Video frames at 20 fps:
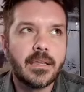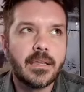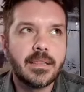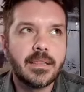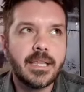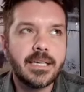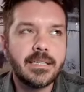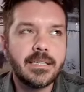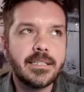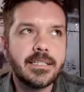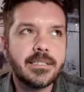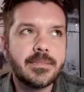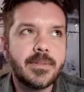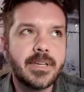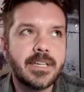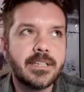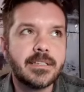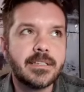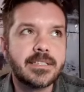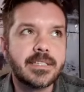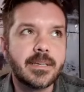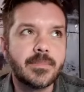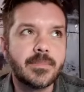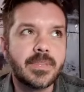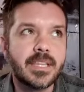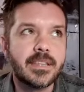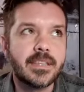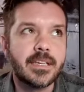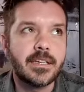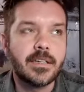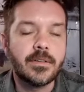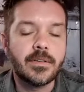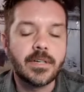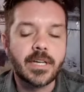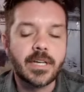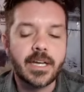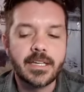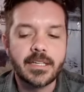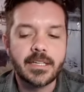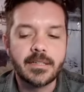that leads me into something that you and
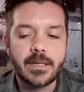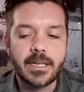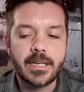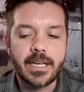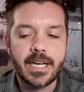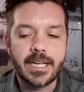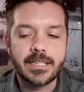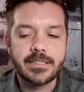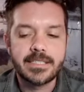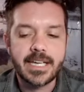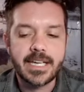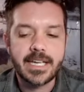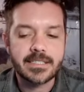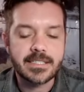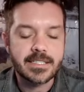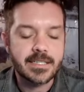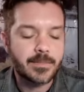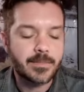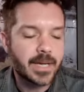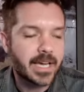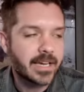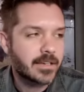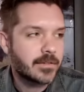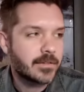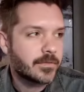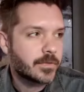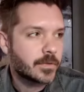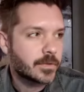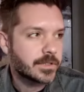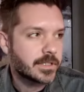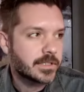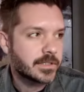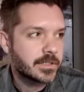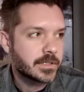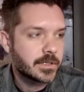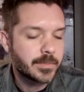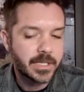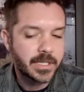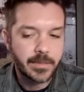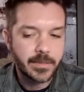I had had texted back and forth a
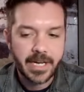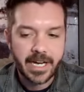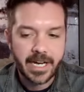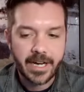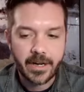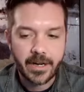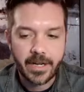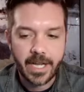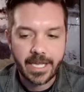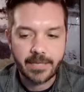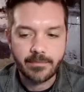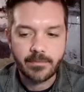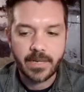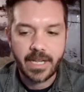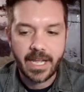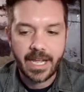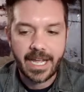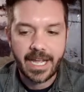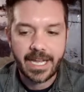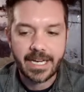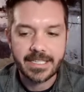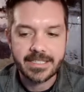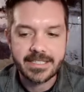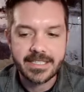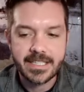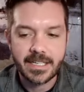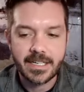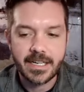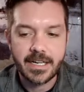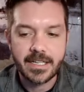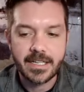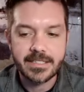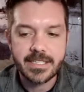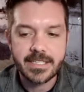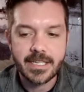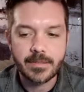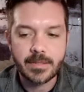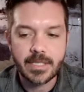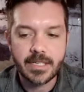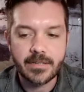little bit about, and and it's the
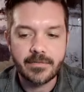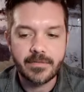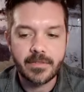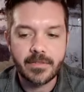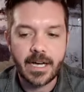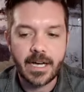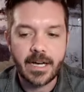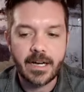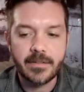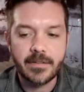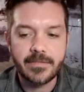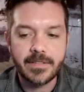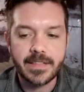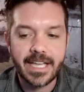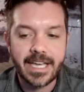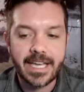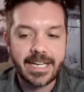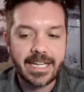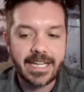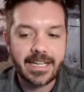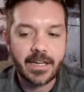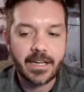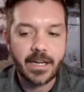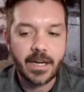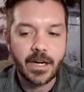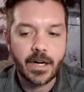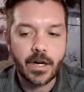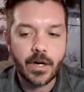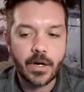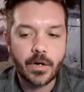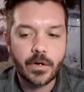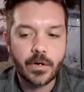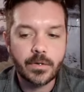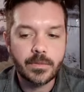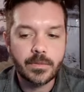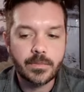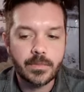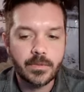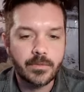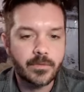concept of of letting
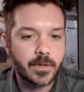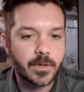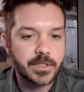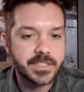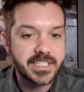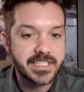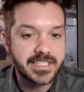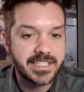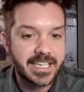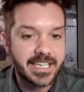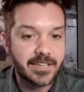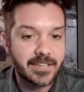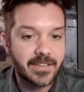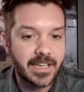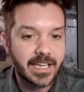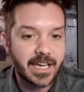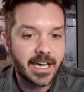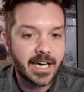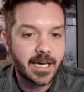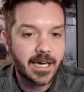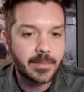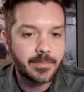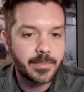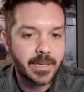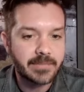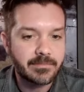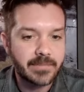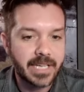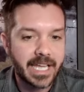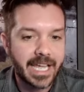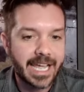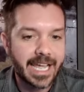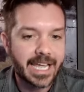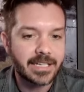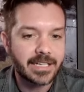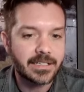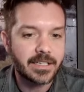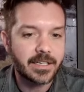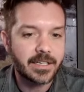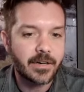go versus giving up, and
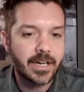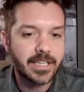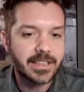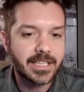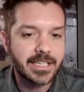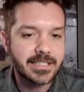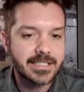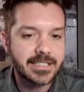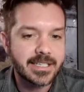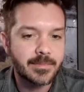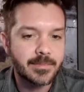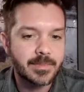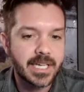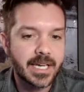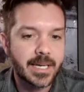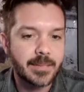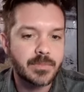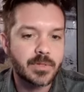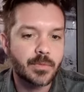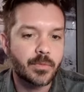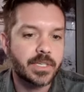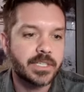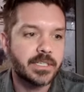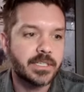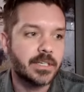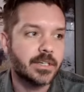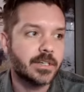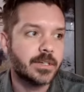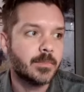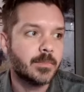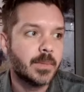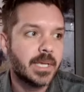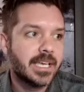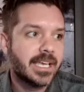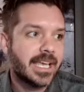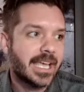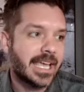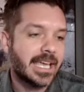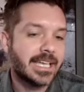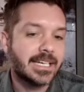and you know I think sometimes when you're
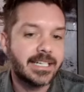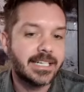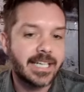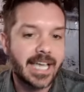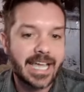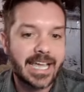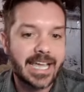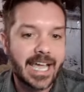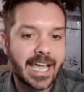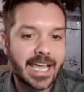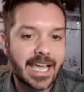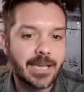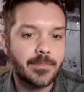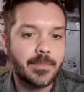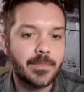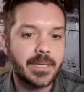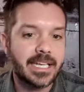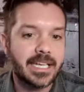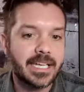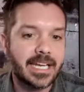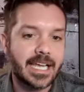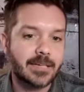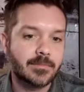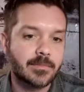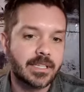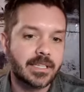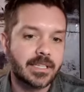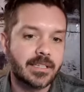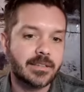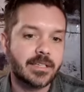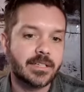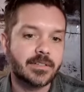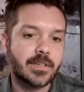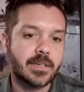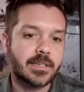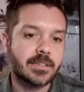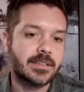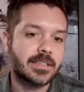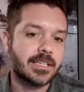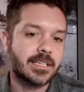in an AA meeting,
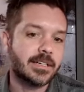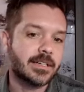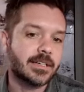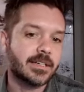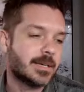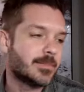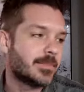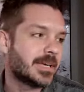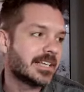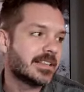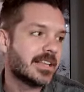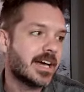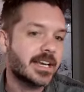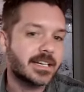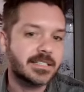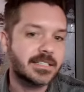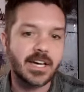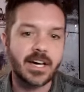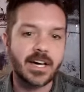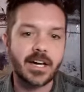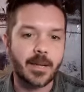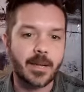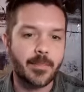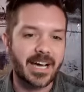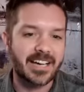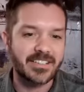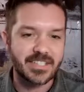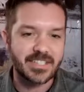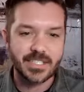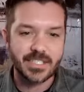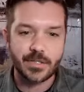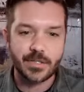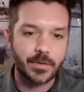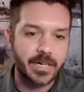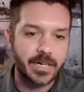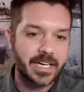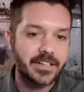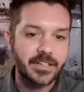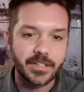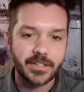there there can be a lot of talk about
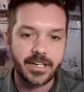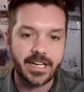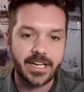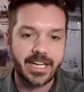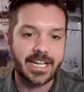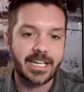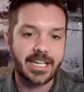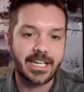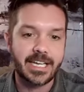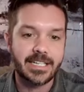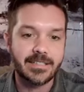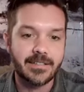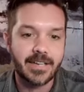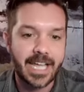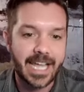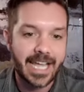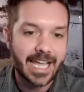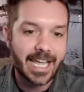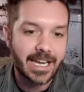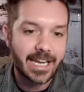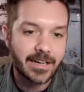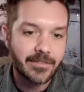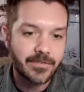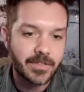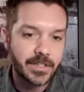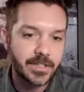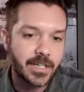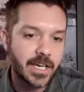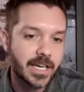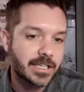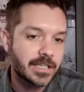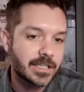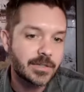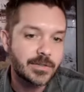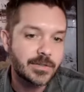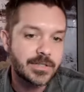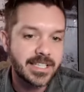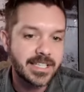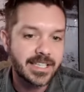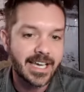surrendering, and and if you're not
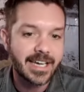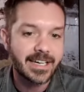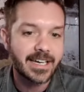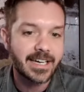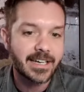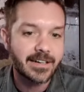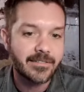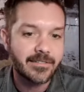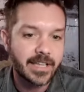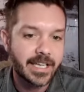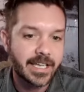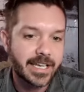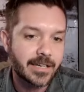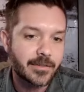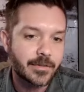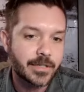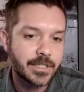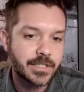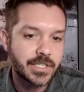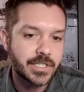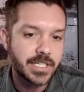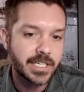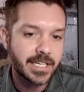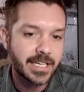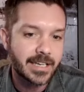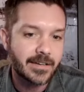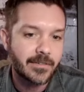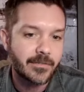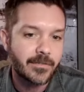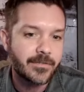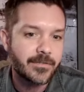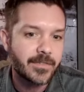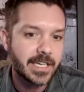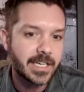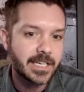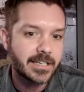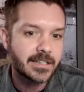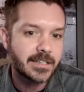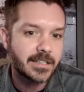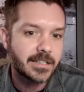used to that kind of language, it can
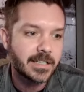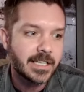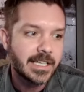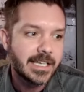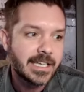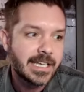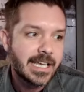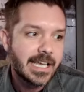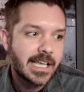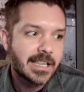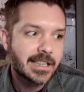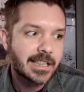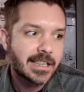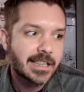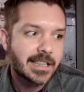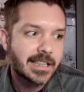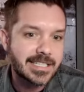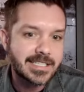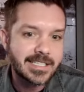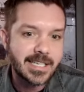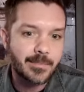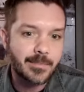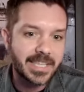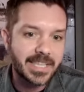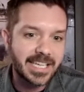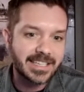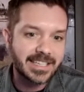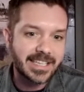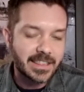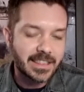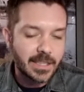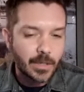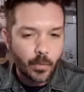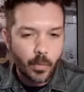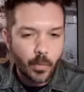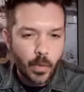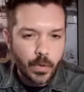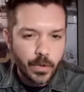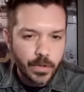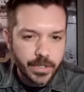feel like something that the
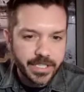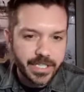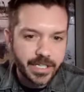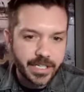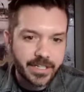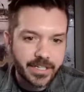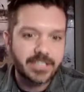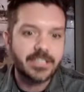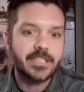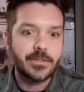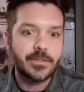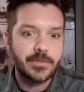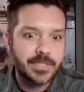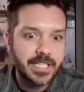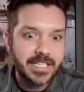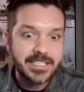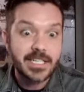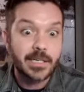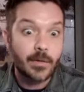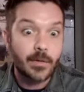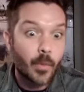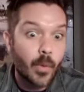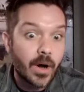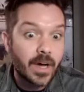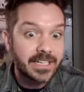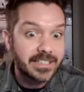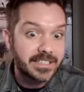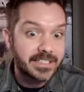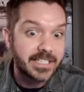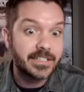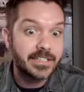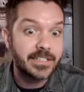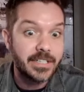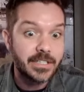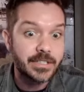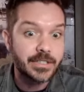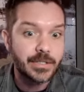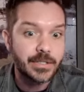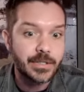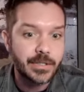warrior in you doesn't want to
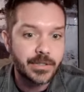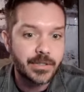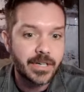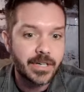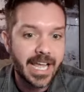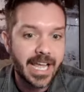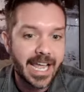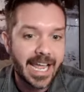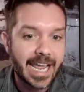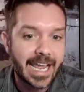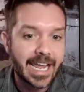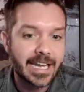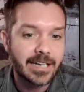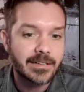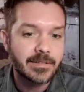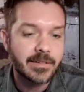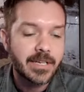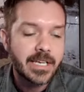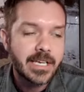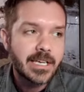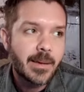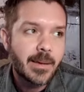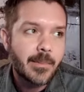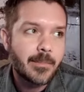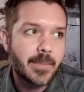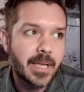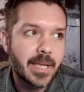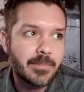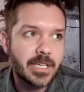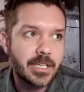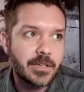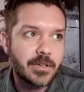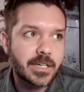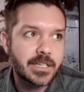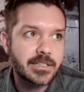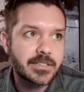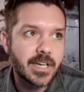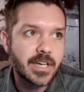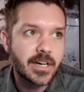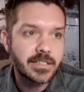do, and maybe you
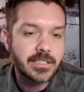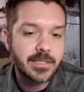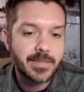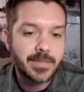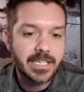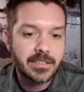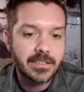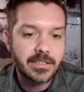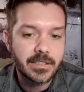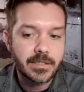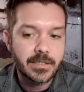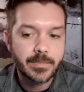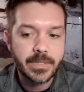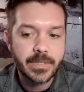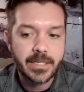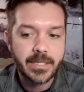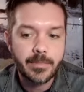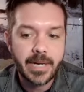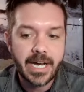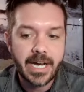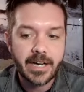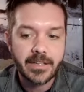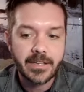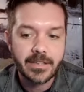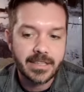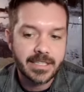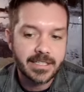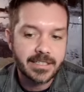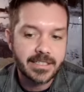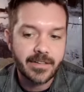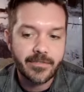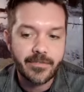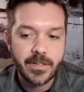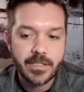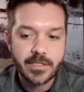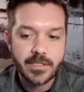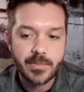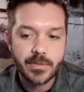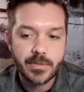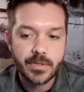can talk to me a little bit about the
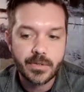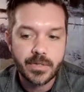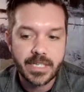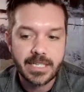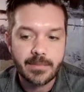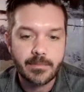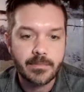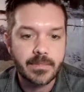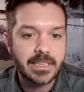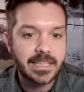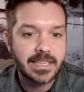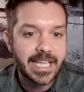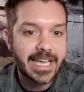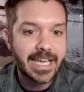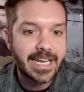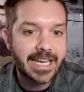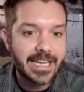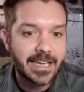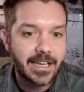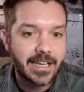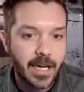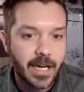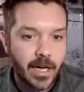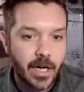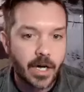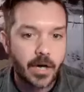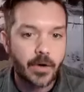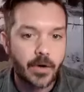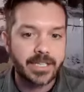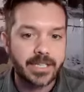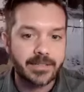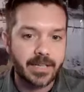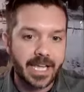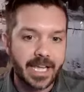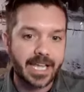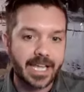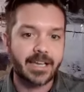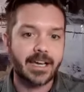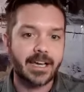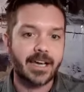difference between letting go and,
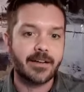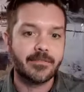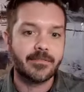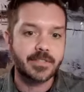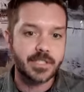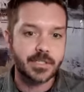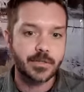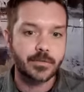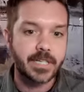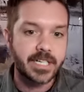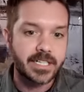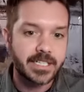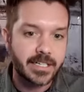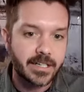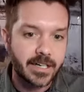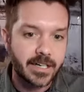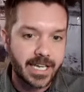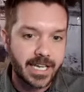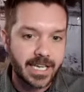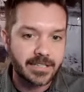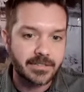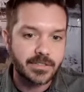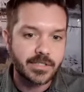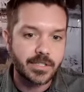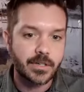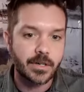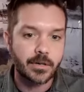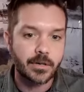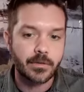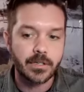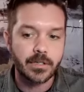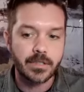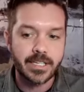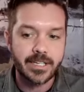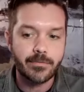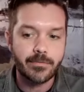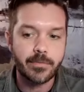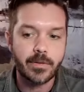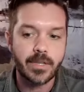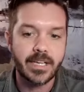and kind of surrendering into a
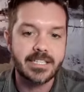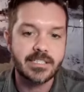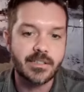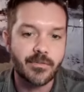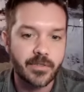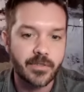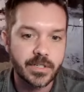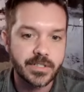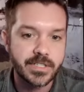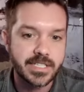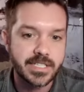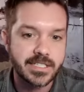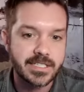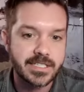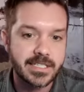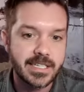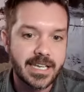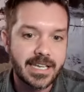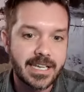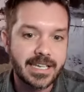relief place versus